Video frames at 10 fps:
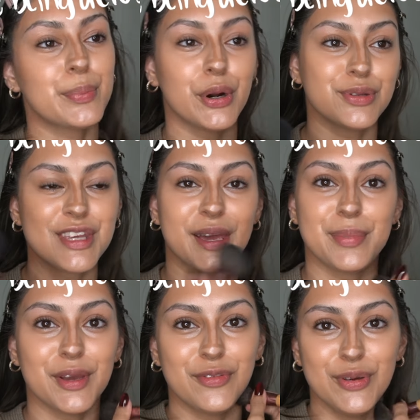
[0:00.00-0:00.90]
pro tip,
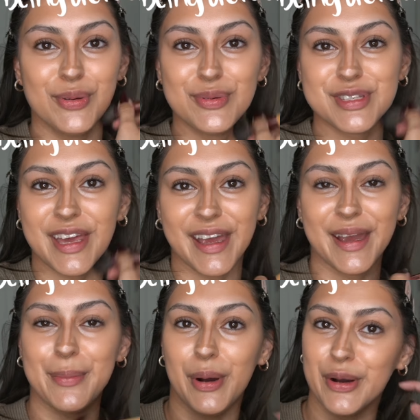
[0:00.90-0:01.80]
if you use
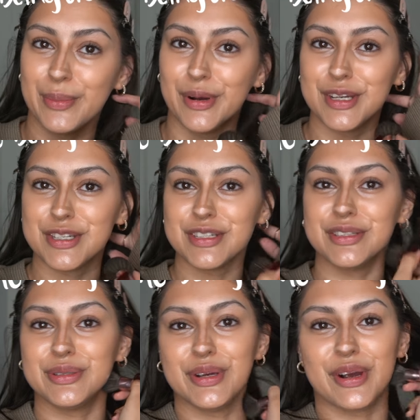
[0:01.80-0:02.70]
a powder brush
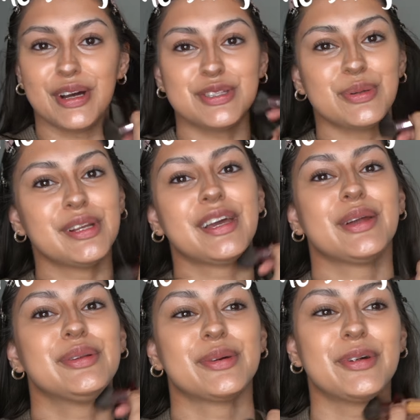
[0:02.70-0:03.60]
to do your contour, like
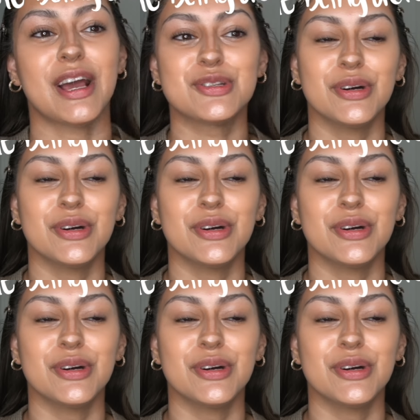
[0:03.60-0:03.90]
it'll look more natural.